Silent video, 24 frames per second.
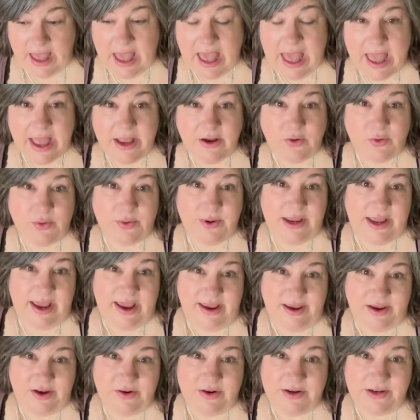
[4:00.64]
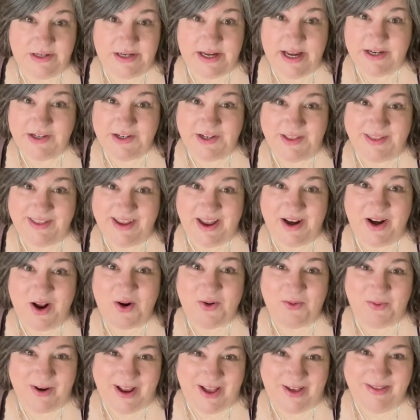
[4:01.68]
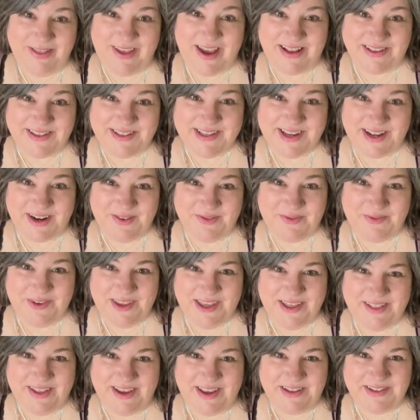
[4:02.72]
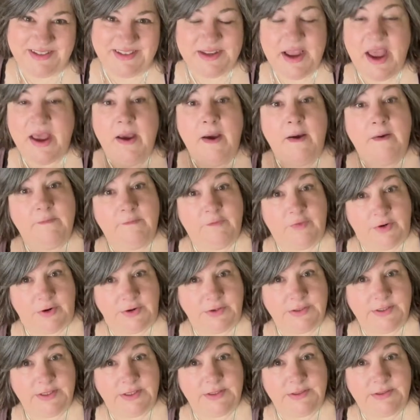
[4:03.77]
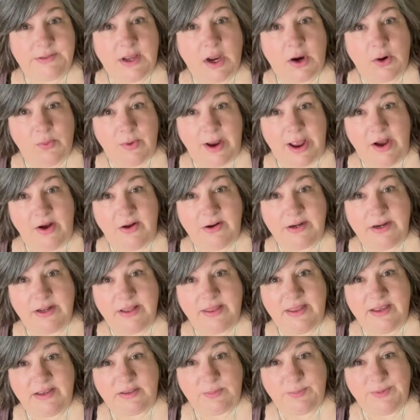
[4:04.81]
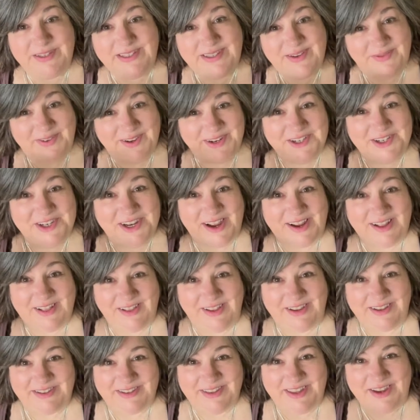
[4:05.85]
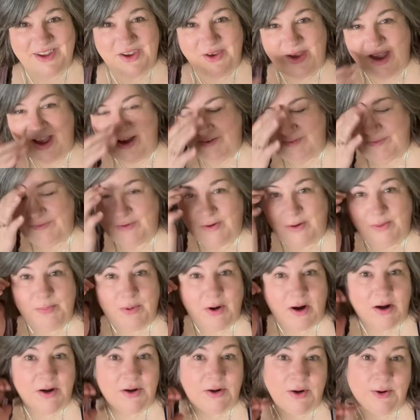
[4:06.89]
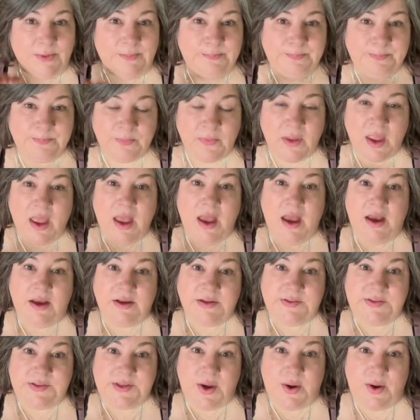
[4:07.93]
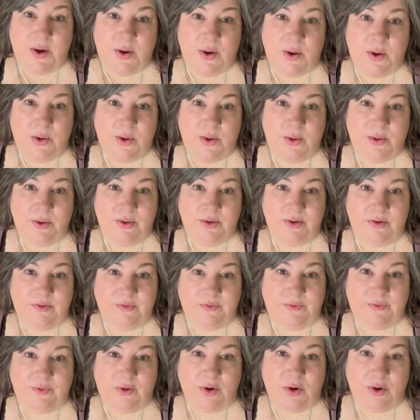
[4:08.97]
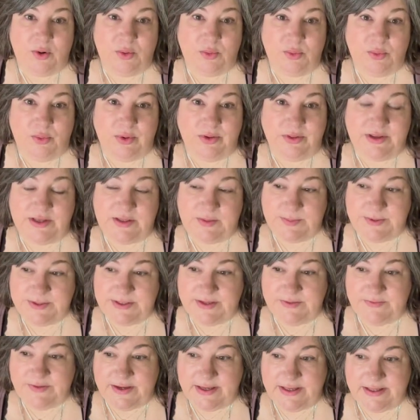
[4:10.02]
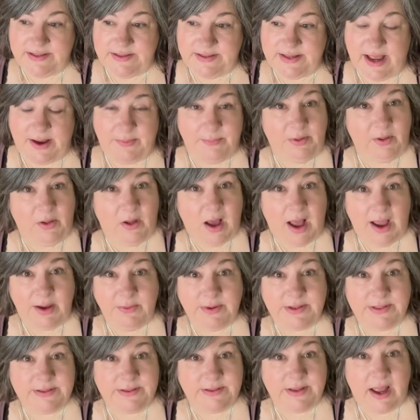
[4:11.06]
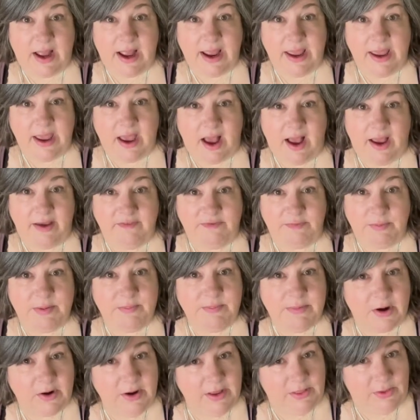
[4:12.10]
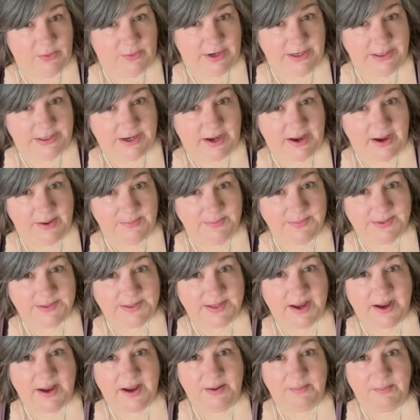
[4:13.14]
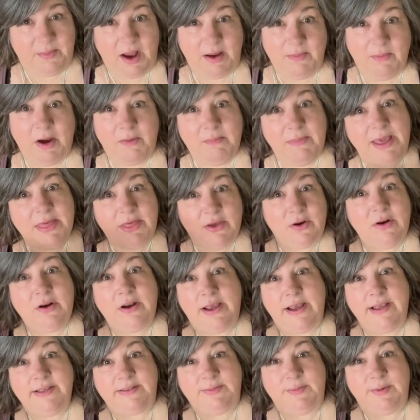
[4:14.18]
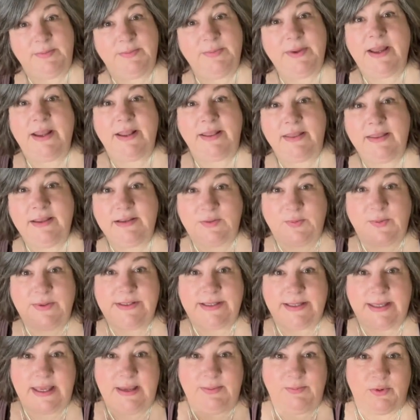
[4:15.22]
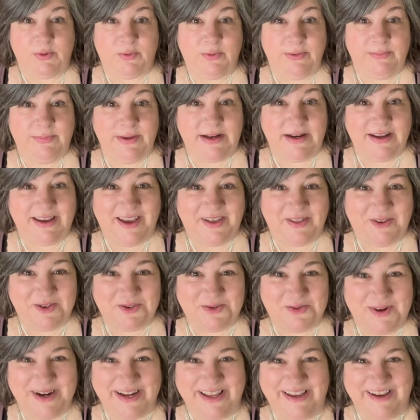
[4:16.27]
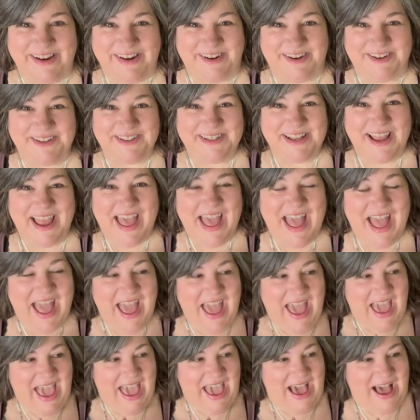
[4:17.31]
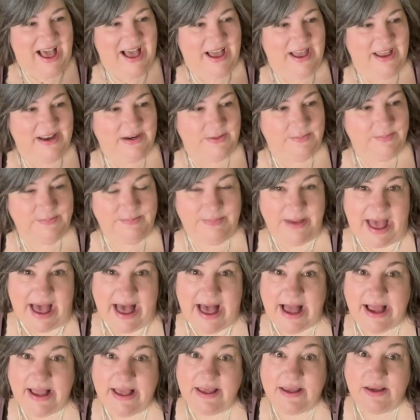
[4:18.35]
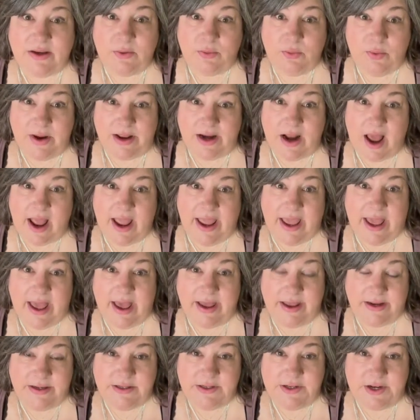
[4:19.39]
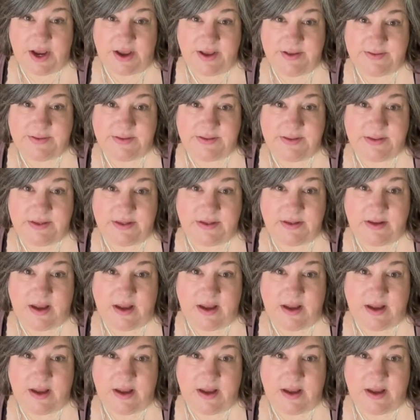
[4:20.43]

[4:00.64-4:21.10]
and create your intention then around that set of feelings versus around the specific checklist that you have for a partner. So for a really specific example, I've been married 3 times. I'm on my 3rd husband, but this one's a keeper. We've been together 20 years. And back when I had just